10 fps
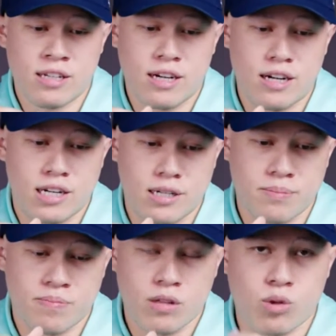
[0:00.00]

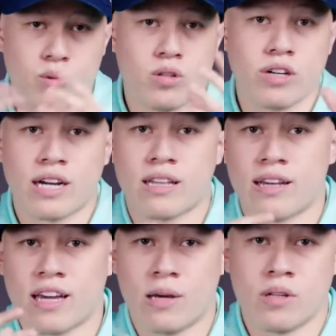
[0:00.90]
We will look at
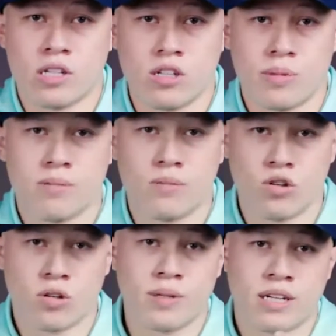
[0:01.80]
the game a little bit
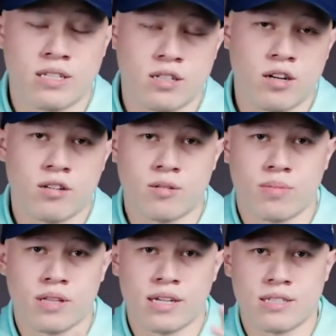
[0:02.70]
more because there are some
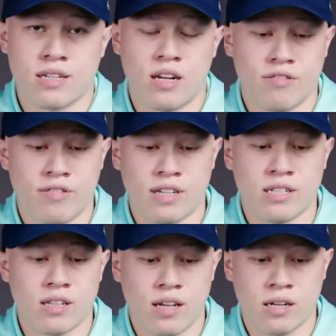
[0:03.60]
things that have fed
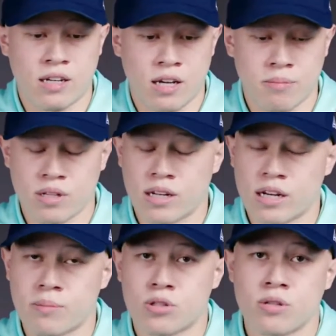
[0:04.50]
into that game leading
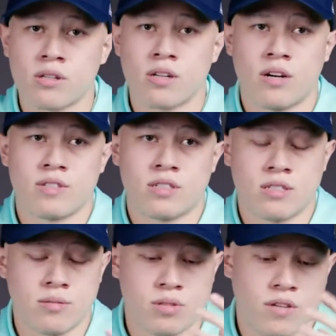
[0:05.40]
up to it. Obviously,
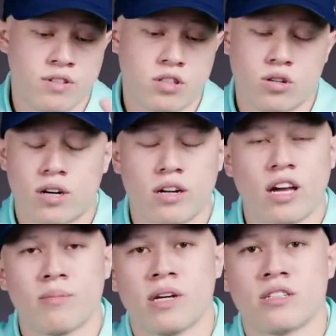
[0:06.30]
some stuff that's going on
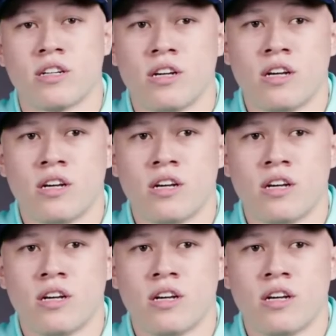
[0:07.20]
game days.